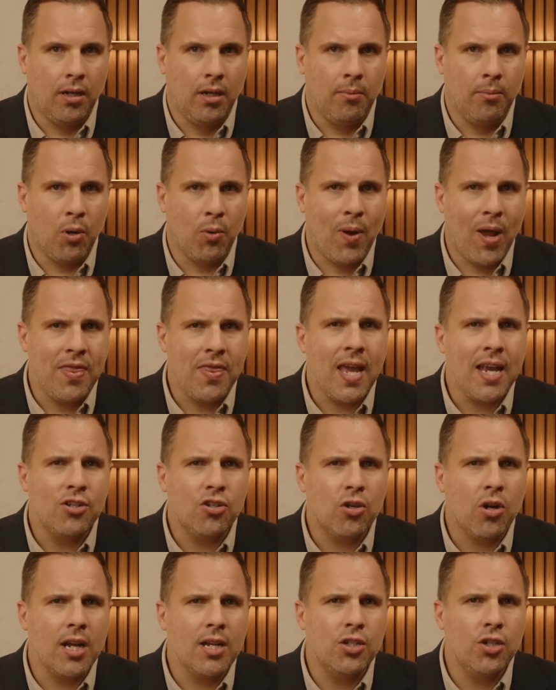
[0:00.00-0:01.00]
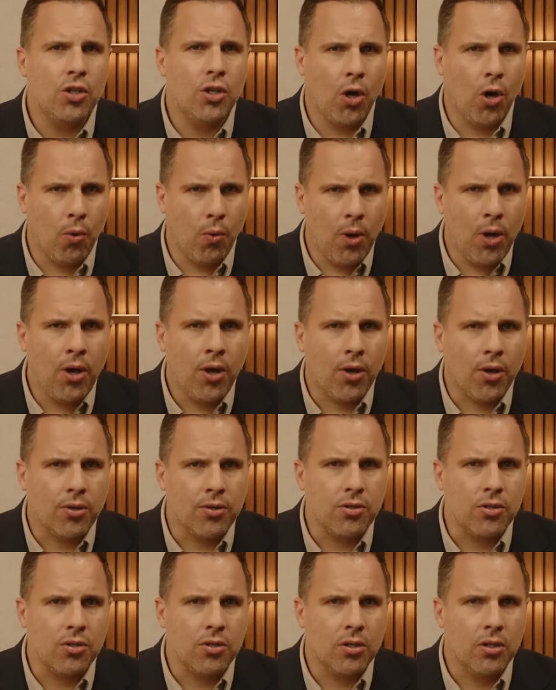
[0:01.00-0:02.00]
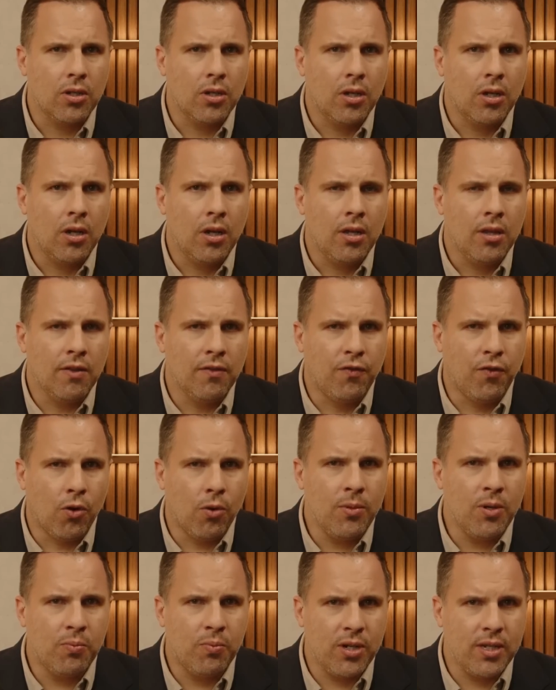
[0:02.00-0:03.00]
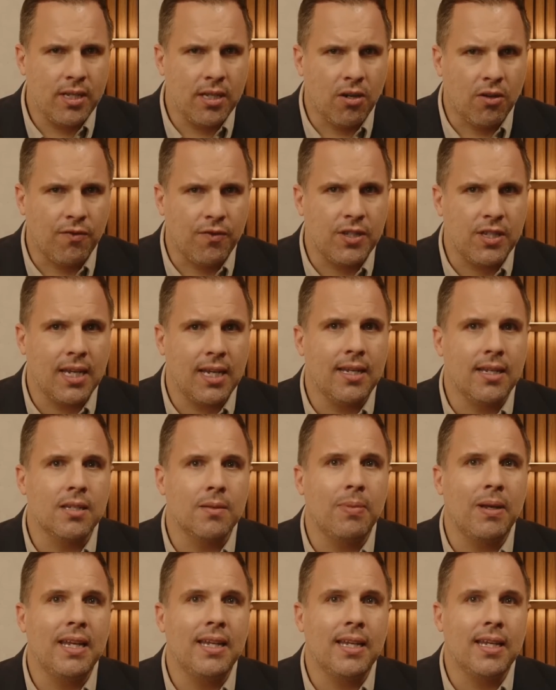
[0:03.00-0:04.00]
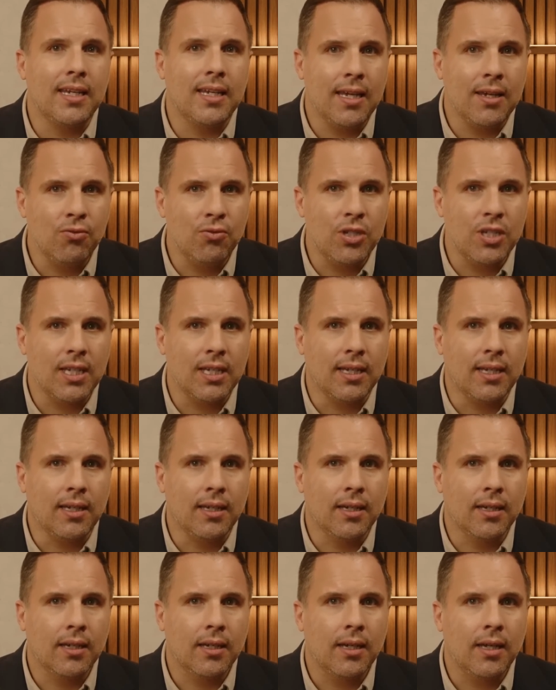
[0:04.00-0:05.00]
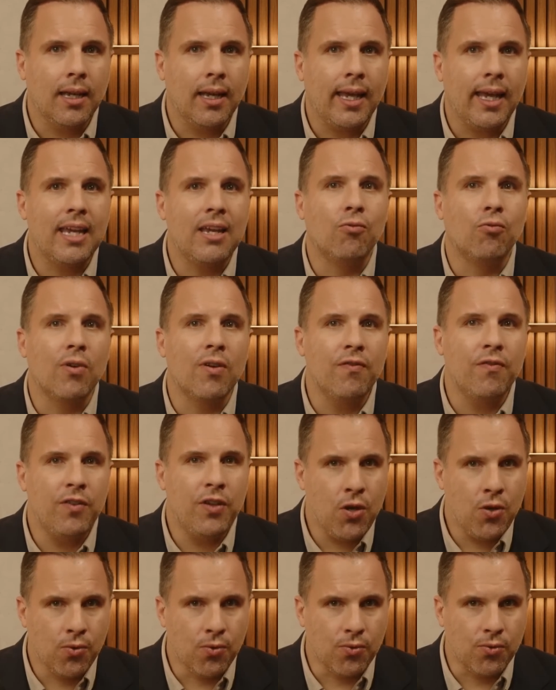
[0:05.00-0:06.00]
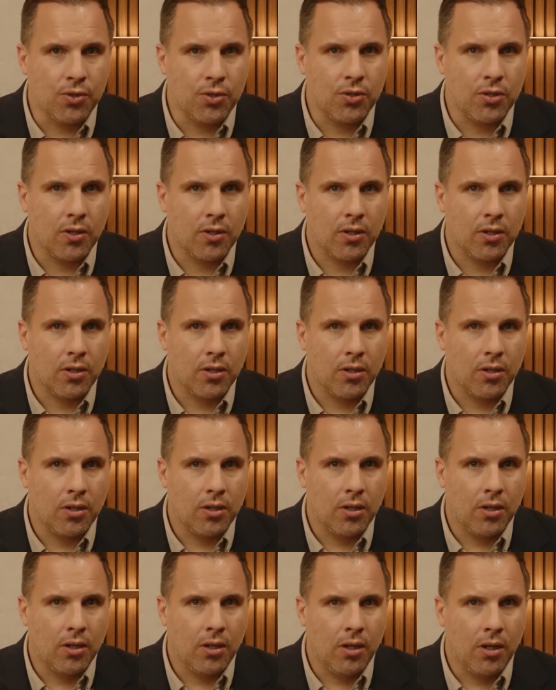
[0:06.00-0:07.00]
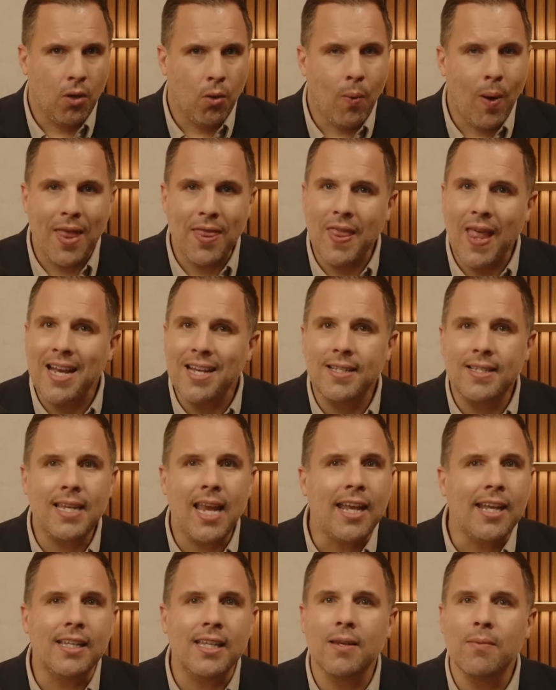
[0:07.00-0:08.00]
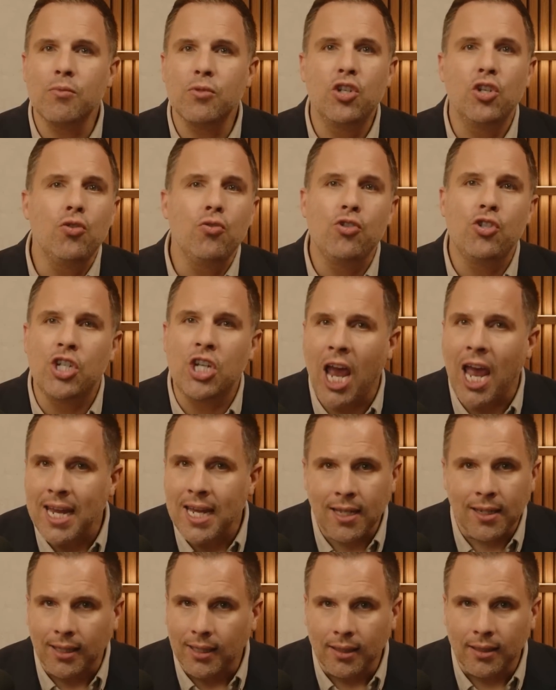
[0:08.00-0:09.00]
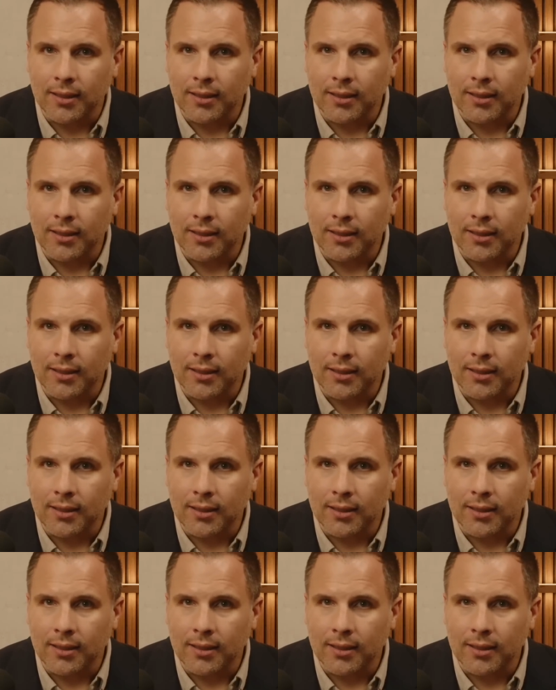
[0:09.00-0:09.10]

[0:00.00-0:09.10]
But when they tried to coerce the former prison officer into pleading guilty, he refused. When they sent him to jail,